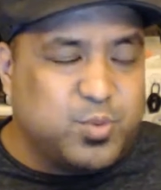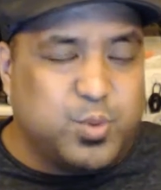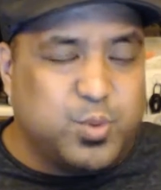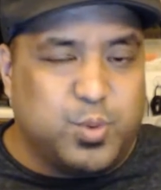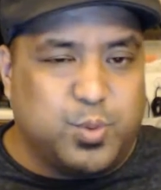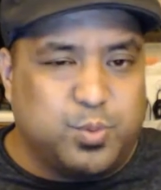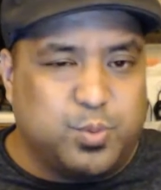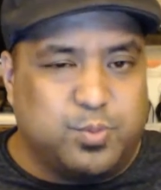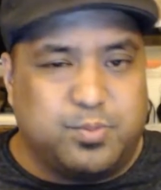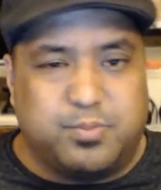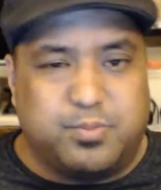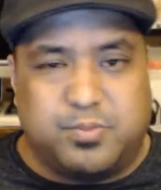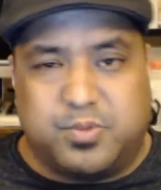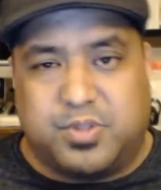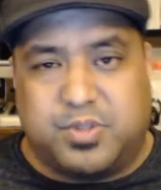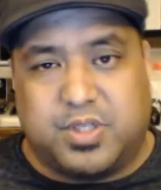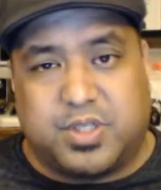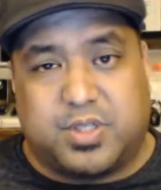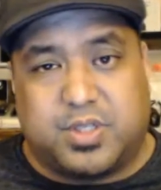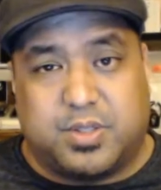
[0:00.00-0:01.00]
who
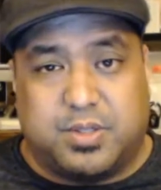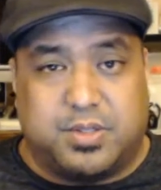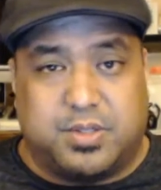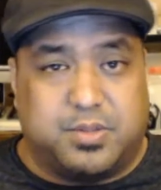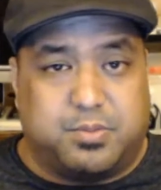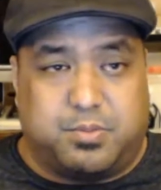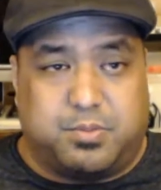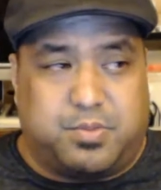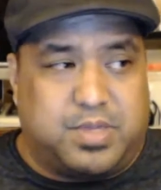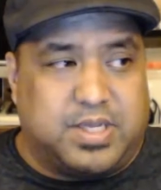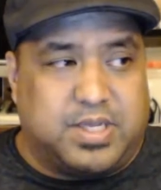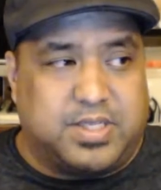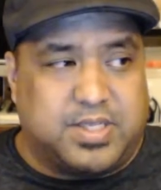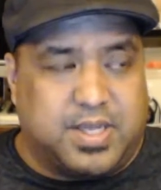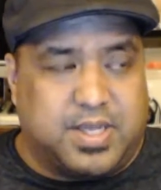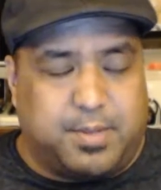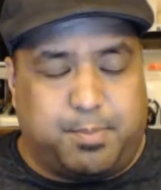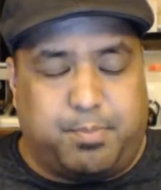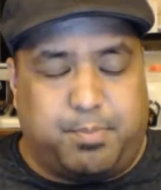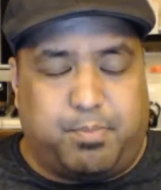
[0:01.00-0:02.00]
just thinks
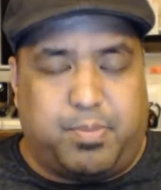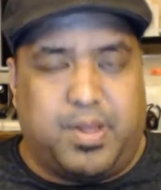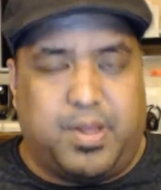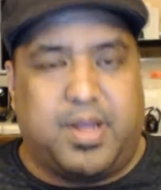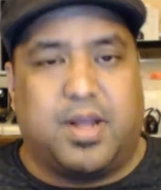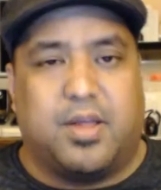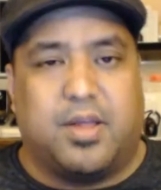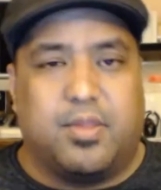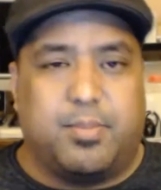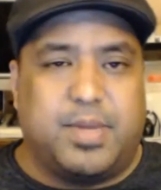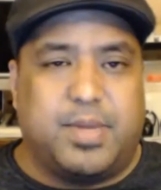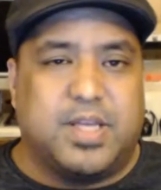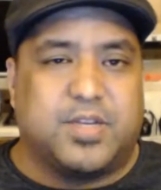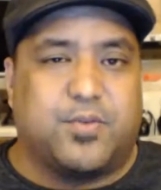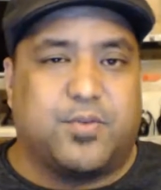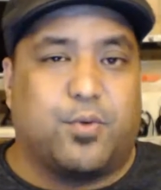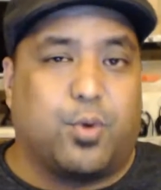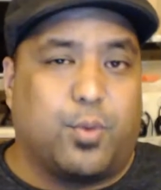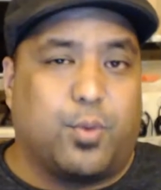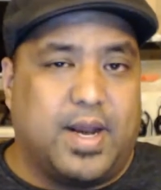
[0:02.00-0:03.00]
that playing on the
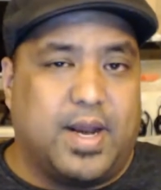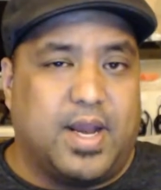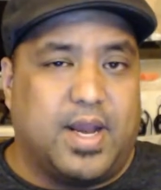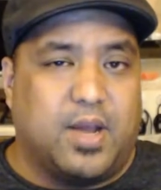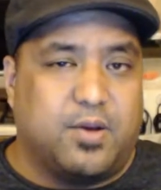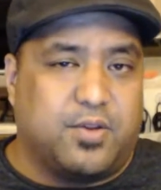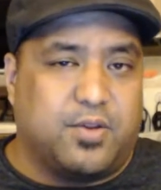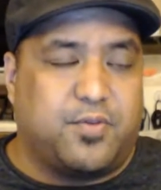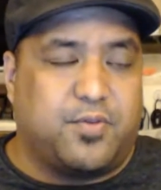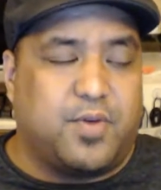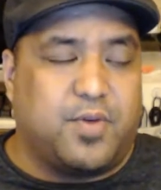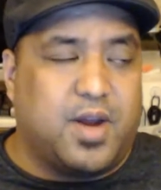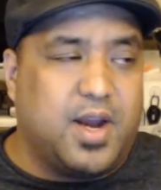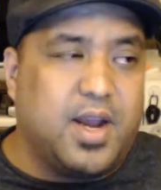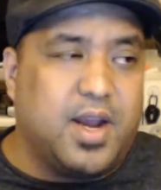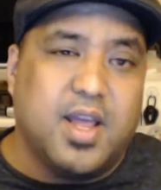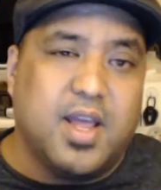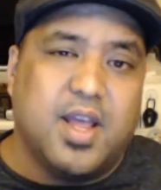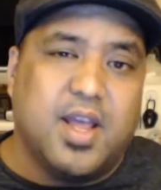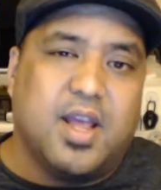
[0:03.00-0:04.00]
PS4 right now is
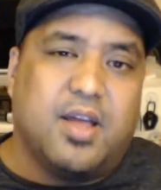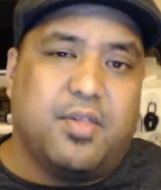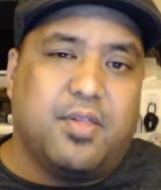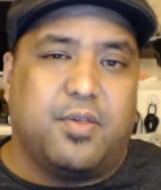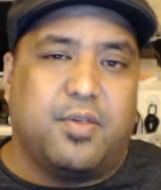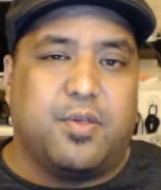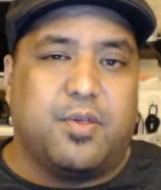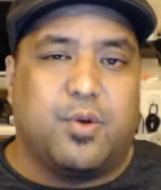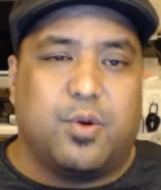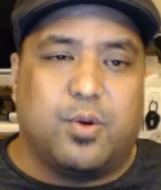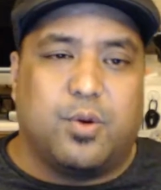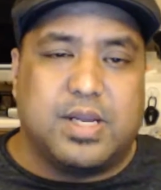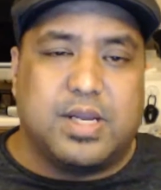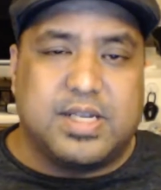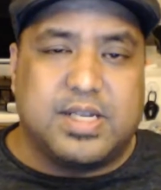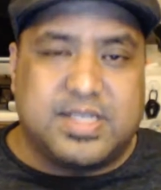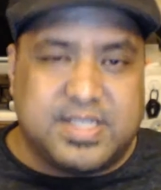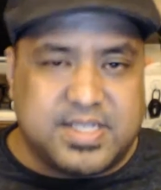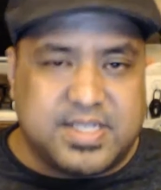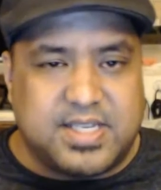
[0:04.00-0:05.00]
fine, and that there are
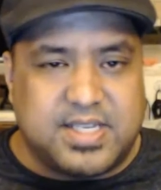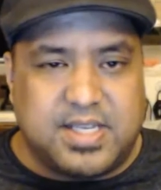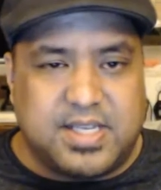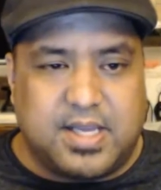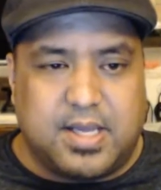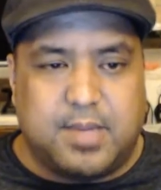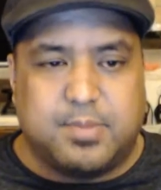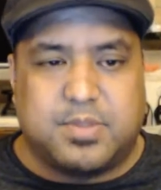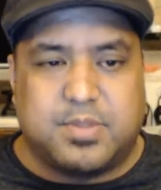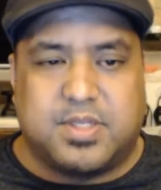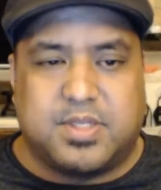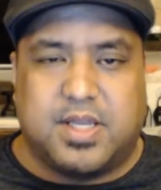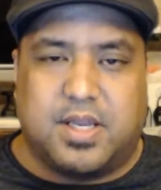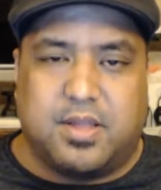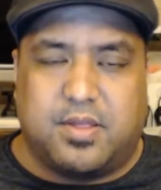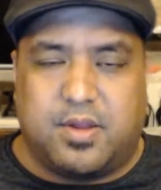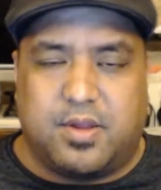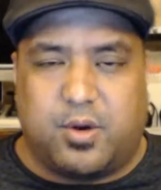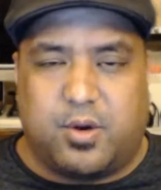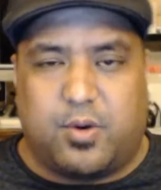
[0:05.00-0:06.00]
existing games
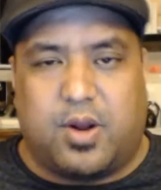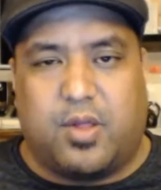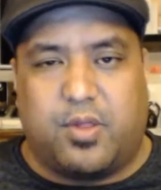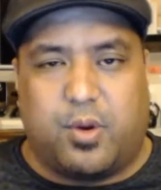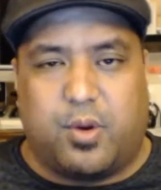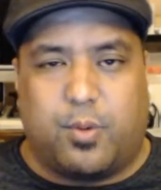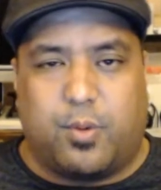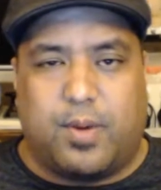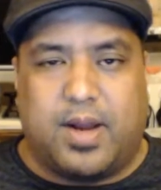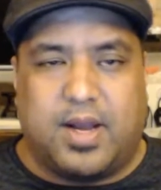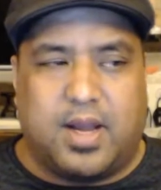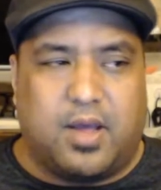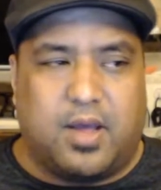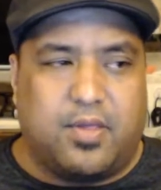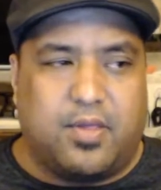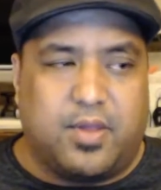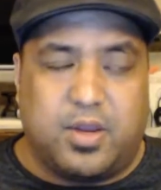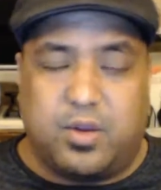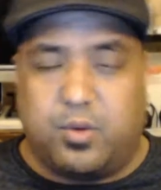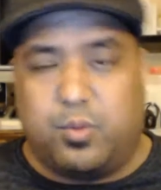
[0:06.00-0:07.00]
that are out there right
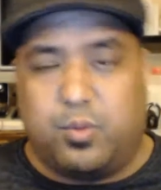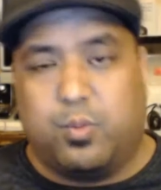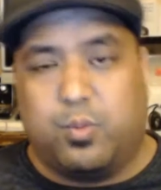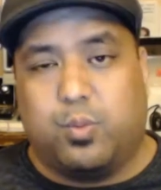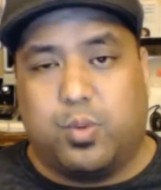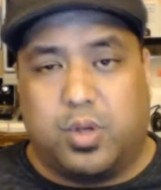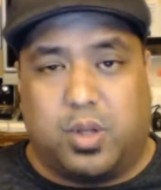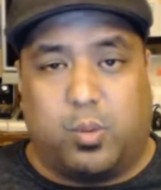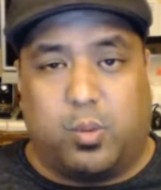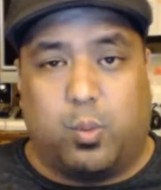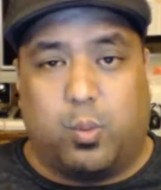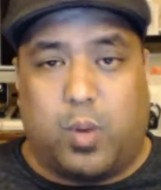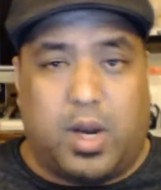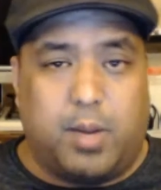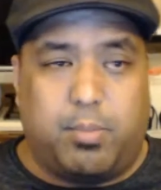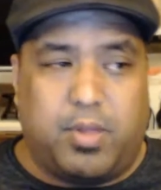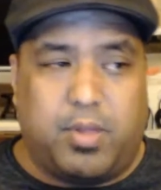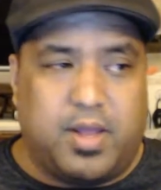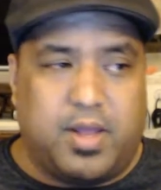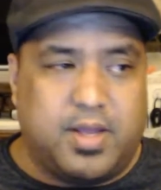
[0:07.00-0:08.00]
now that you would
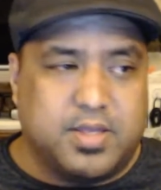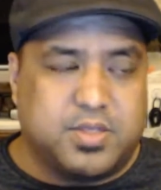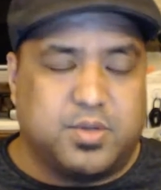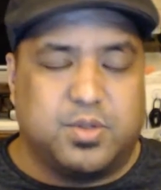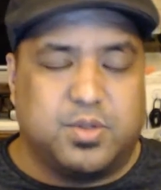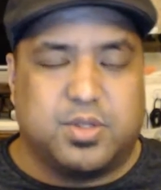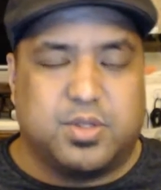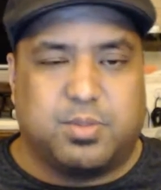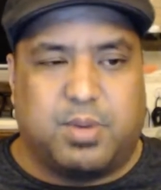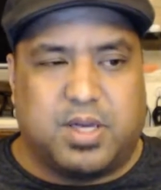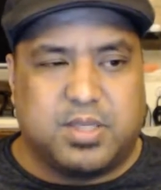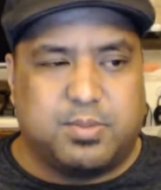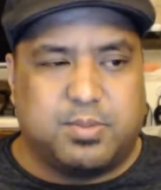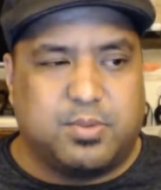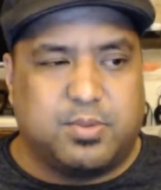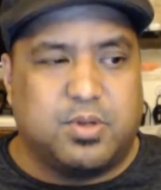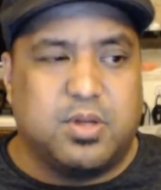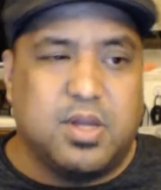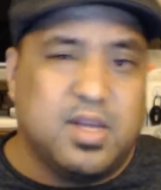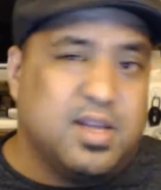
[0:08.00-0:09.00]
want to play as soon as
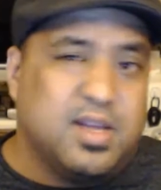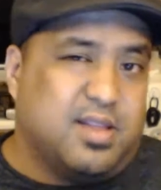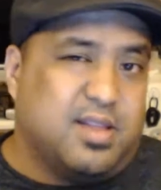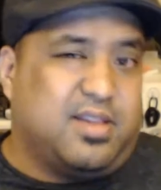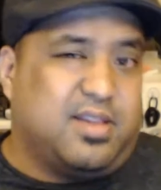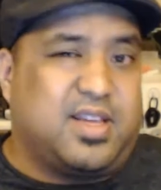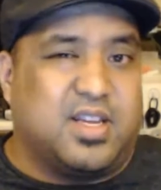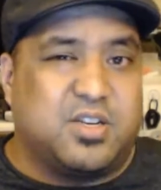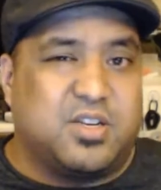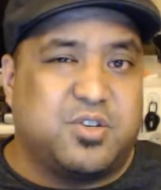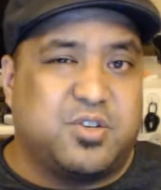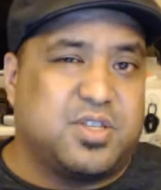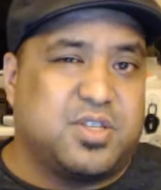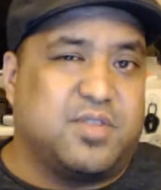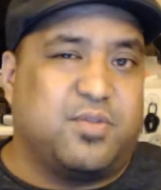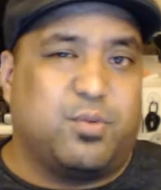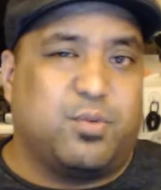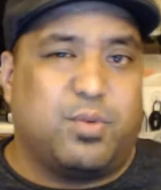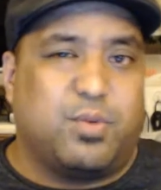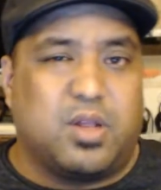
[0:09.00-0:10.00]
possible, then get
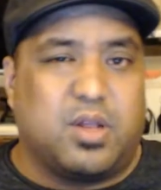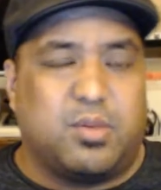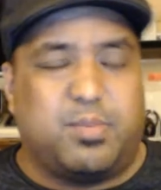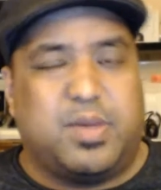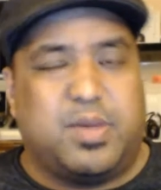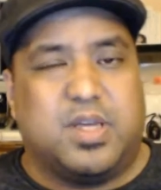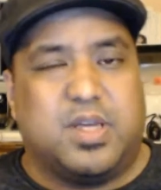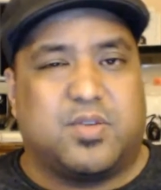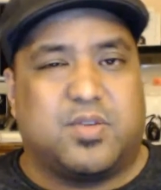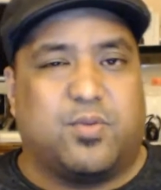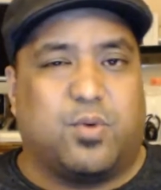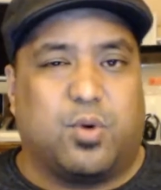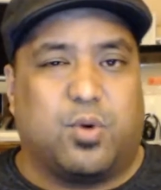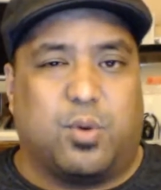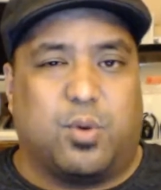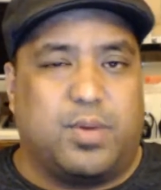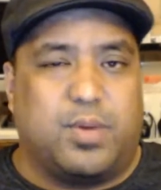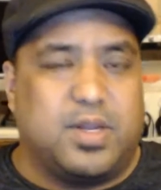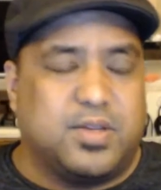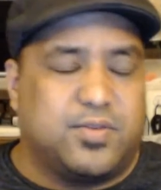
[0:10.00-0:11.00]
yourself a regular PS4
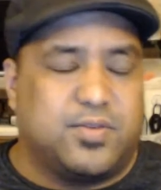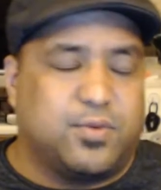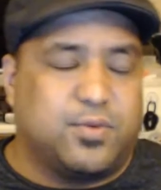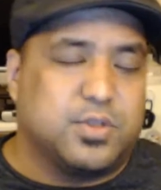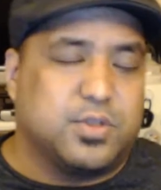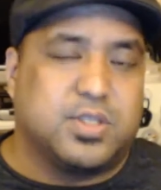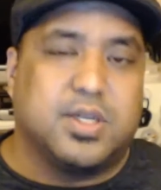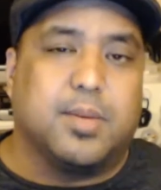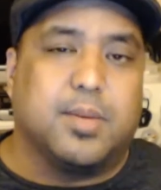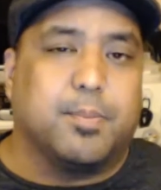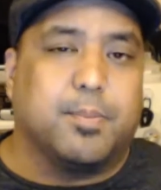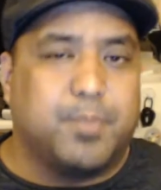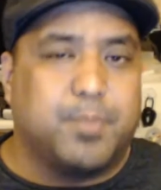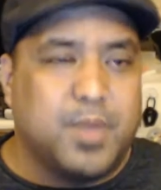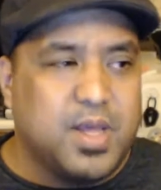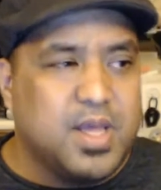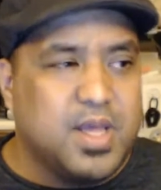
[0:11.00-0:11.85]
or PS4 Slim.